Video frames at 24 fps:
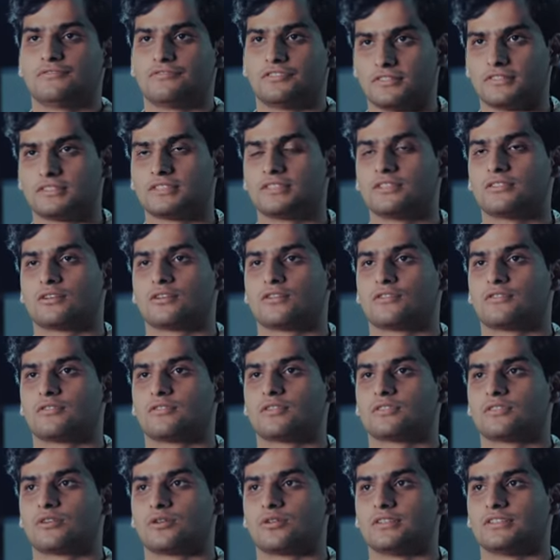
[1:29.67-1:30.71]
the first year of
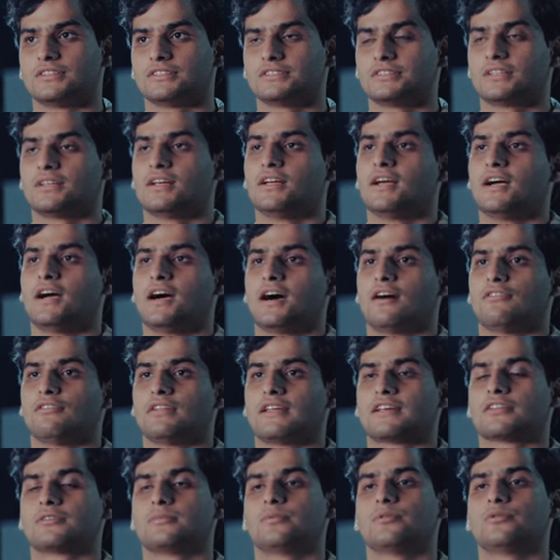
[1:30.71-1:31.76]
our college, I
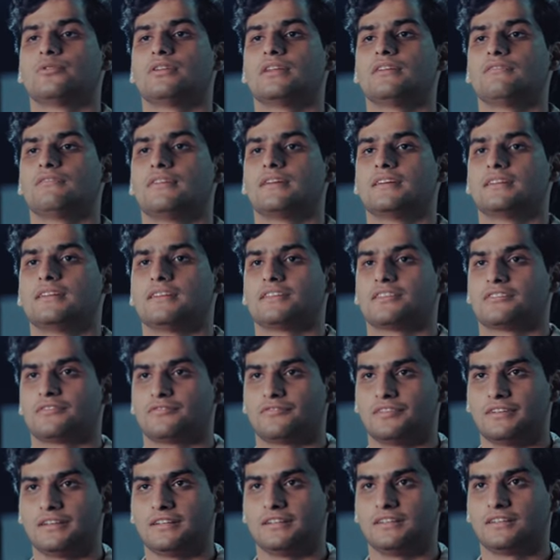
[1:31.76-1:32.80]
was exploring various
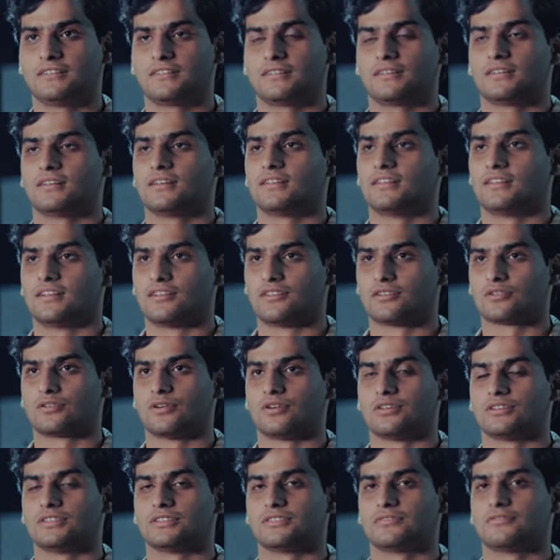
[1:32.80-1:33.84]
fields in our
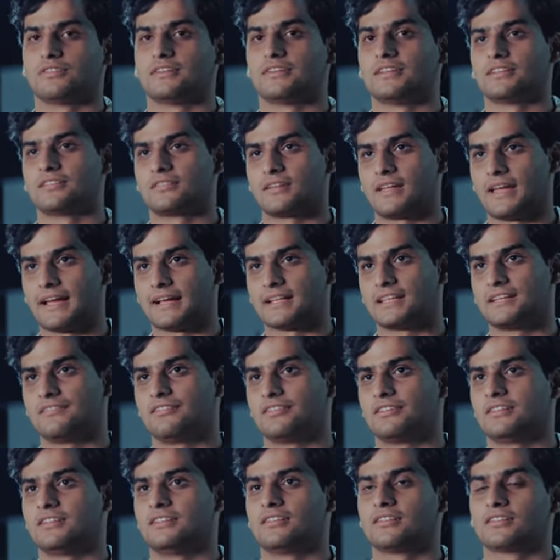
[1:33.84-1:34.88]
college, various
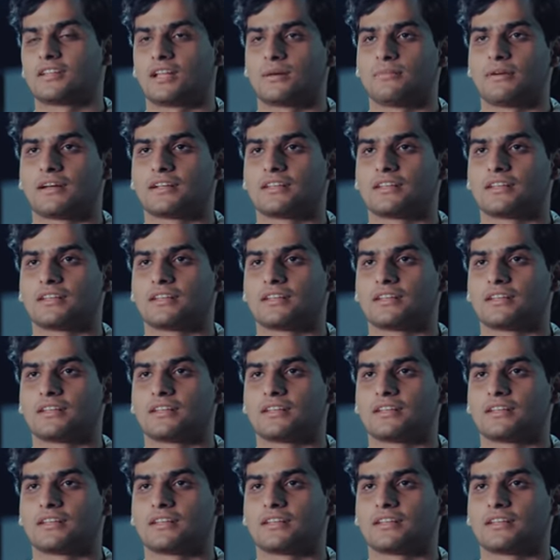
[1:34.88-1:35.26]
activities, club